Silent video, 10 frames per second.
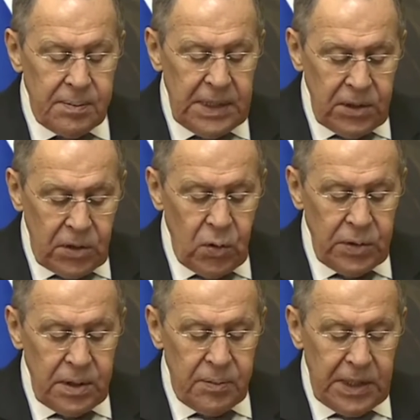as for
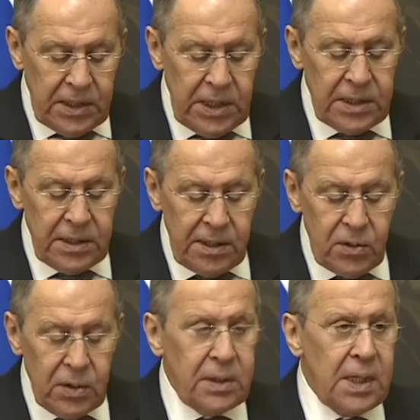Libya, what
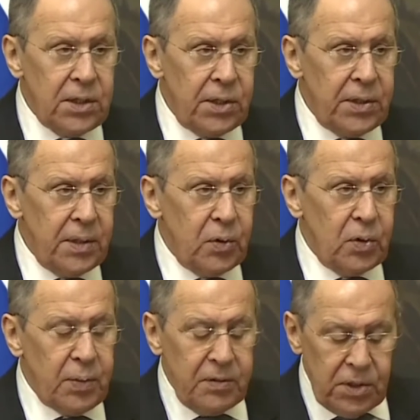is happening there
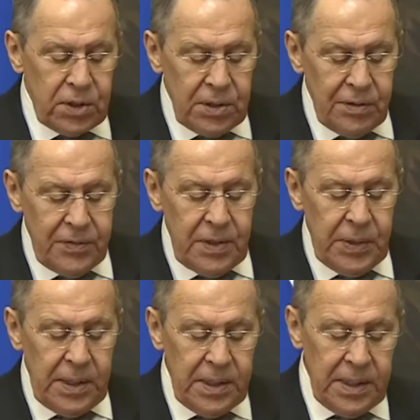now, these
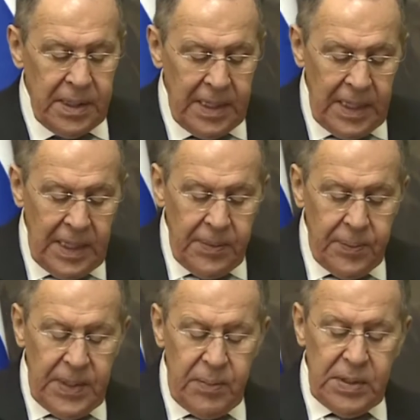protests there
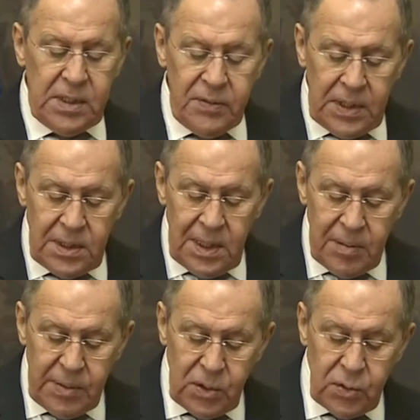needs a lot of
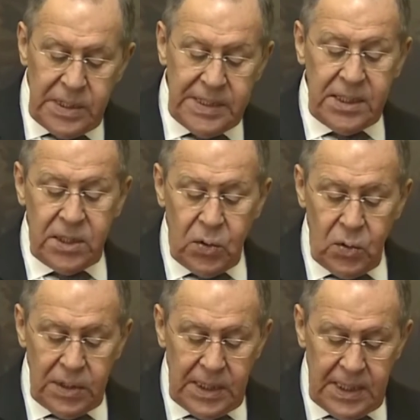attention as
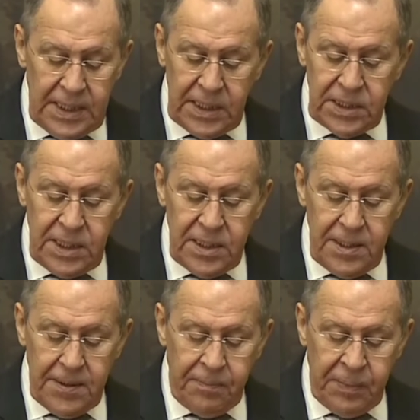well. We have
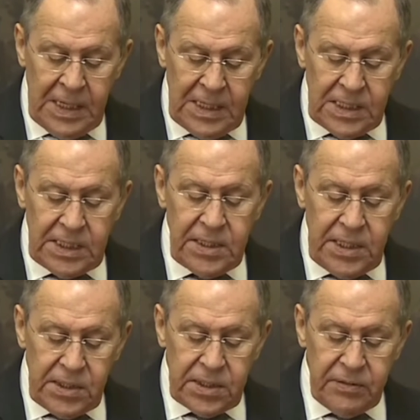reaffirmed our
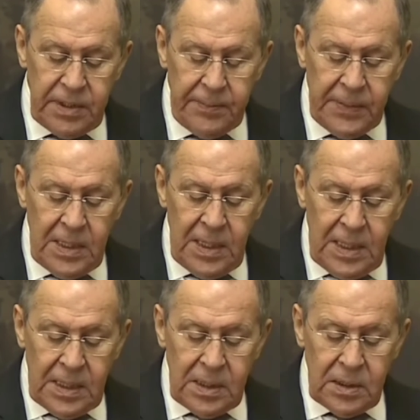mutual
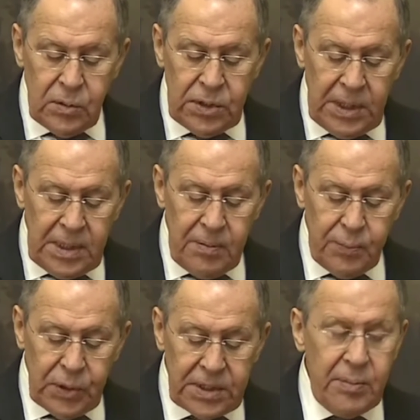desire and
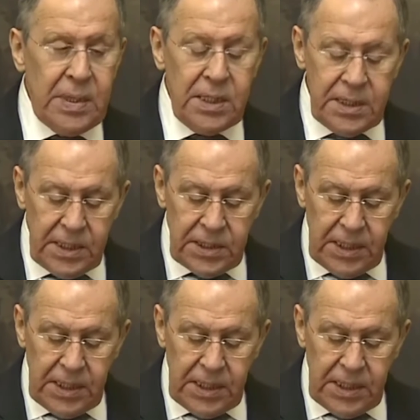willingness to